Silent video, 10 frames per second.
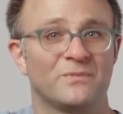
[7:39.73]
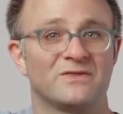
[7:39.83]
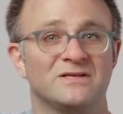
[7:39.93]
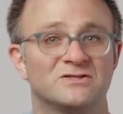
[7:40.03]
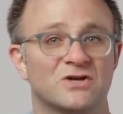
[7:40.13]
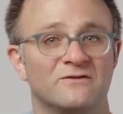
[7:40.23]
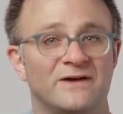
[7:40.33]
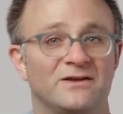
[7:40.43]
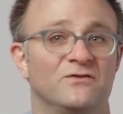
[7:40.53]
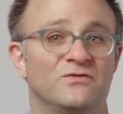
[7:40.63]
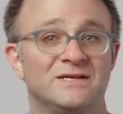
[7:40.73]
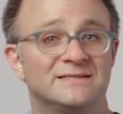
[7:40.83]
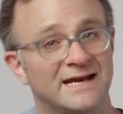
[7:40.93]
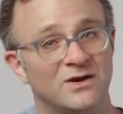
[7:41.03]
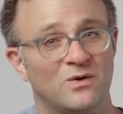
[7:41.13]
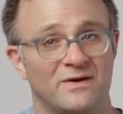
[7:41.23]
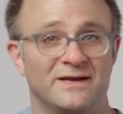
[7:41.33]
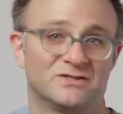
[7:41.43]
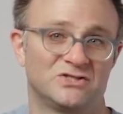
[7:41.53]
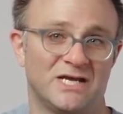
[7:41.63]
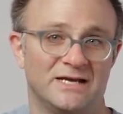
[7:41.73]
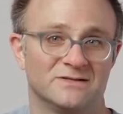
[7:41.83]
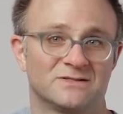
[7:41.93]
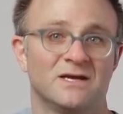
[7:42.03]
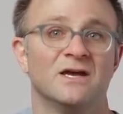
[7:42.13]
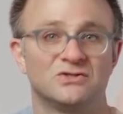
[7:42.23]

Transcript: but the start value for the second query has changed.